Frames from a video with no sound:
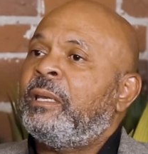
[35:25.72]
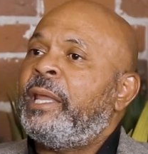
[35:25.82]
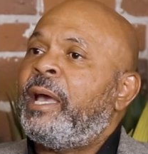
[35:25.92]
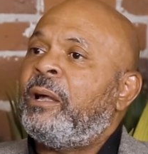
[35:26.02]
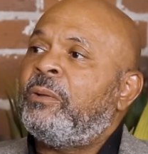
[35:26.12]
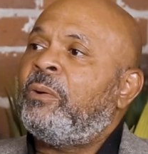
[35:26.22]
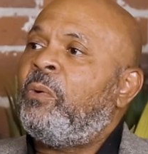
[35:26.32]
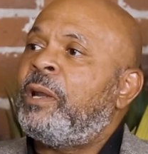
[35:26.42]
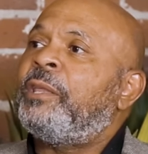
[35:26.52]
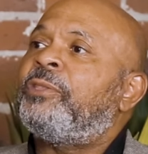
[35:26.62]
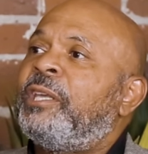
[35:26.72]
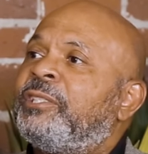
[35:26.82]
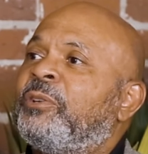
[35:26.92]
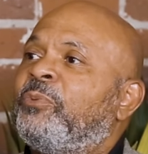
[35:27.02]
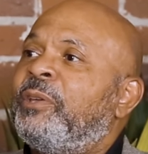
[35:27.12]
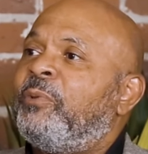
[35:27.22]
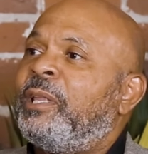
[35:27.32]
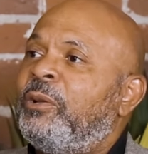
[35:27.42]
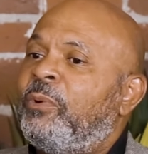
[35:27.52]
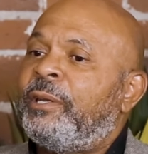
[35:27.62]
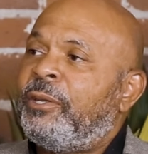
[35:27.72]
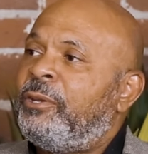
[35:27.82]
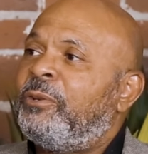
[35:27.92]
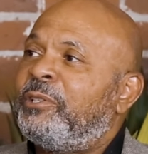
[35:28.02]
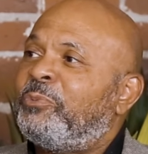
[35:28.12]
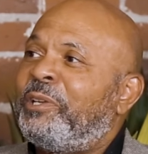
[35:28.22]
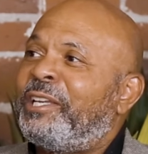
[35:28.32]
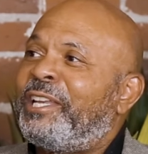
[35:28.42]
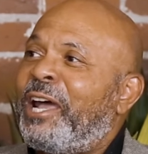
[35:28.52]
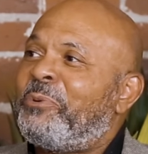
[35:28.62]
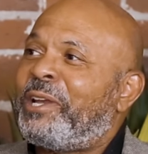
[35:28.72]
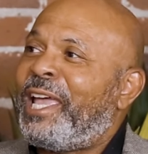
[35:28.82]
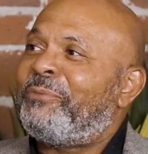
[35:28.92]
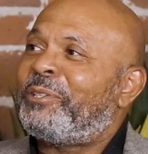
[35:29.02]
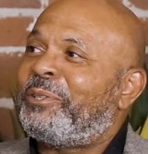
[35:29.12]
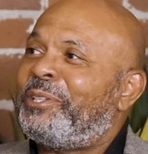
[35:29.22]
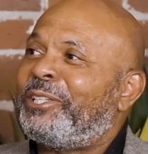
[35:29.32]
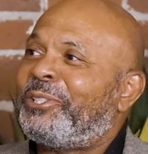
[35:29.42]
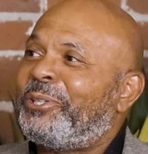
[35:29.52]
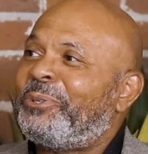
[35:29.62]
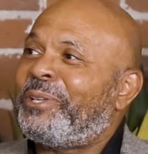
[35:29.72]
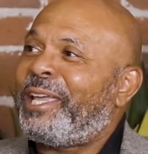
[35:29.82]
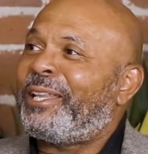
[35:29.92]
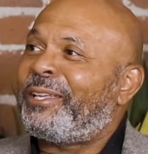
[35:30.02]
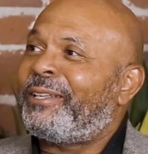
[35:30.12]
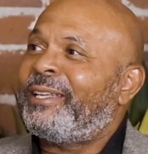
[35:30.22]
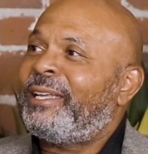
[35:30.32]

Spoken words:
Now, one of the things that we really wanted to do is we did not want to have a traditional gala.